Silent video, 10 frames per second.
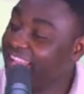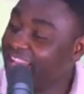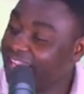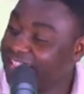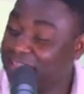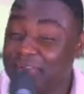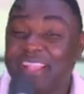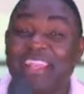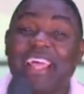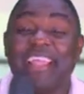It's
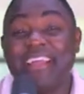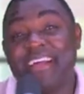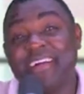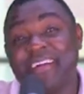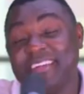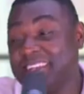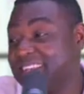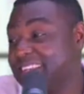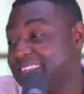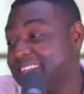looking like
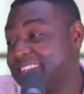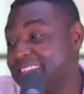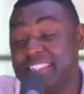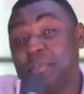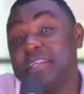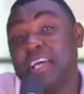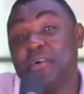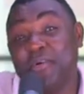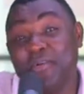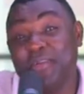these numbers are
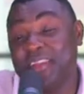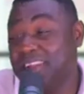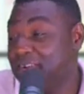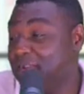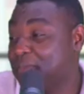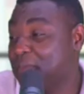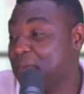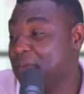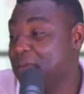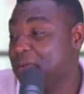not good, you know.
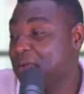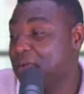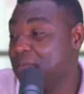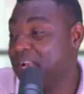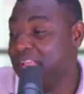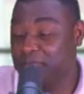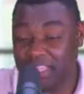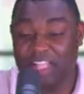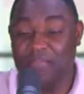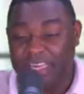But if
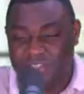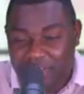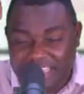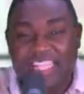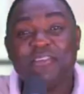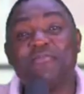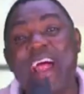the government is not thinking